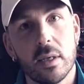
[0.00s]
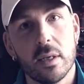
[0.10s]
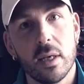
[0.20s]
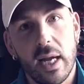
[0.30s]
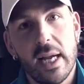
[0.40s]

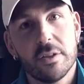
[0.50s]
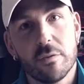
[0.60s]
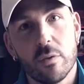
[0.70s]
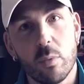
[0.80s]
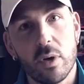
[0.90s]
I asked
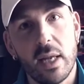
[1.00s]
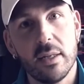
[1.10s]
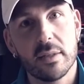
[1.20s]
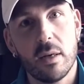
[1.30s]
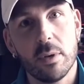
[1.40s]
for more
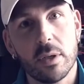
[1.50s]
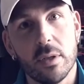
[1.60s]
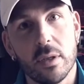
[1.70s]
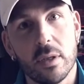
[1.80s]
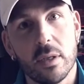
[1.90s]
anatomical.
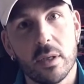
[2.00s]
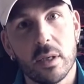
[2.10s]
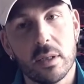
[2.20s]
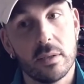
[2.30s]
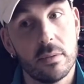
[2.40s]
I
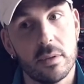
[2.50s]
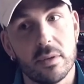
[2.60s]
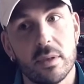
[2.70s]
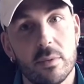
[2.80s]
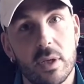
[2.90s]
said, well, there's
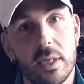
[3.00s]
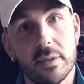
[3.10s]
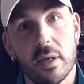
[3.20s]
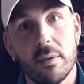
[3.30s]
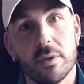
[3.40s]
not more
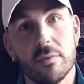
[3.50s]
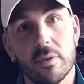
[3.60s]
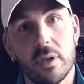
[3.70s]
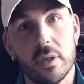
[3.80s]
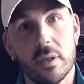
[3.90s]
anatomical for
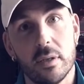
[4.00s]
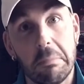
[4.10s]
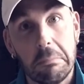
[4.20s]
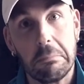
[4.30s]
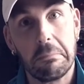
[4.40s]
you.
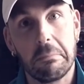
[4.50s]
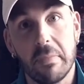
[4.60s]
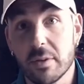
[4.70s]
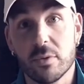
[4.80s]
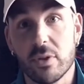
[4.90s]

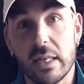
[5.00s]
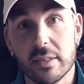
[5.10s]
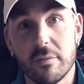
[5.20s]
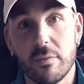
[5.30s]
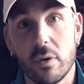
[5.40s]
That's what you're
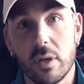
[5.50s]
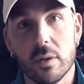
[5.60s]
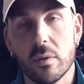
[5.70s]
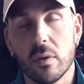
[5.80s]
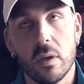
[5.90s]
asking for. And he
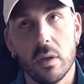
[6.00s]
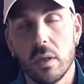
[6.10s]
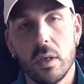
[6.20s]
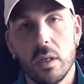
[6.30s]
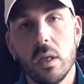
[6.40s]
goes,
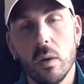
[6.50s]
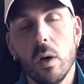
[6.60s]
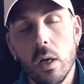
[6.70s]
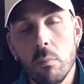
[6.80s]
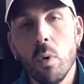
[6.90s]
no,
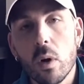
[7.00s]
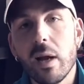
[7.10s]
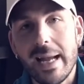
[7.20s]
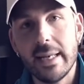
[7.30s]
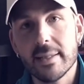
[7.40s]
more
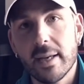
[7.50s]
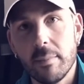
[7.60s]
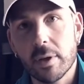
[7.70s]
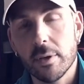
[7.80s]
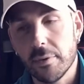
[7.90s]

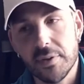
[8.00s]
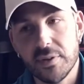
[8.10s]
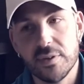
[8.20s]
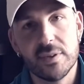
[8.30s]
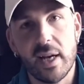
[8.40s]
anatomical. This
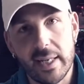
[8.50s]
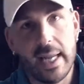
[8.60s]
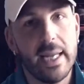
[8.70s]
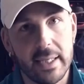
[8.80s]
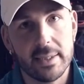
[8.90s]
is not
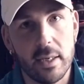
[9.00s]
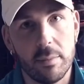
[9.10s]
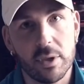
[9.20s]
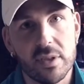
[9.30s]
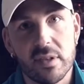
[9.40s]

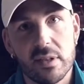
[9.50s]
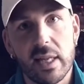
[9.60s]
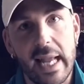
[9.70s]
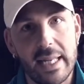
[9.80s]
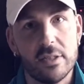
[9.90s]
anatomical. This is
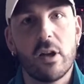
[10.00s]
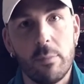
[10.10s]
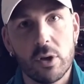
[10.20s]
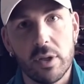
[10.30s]
not anatomical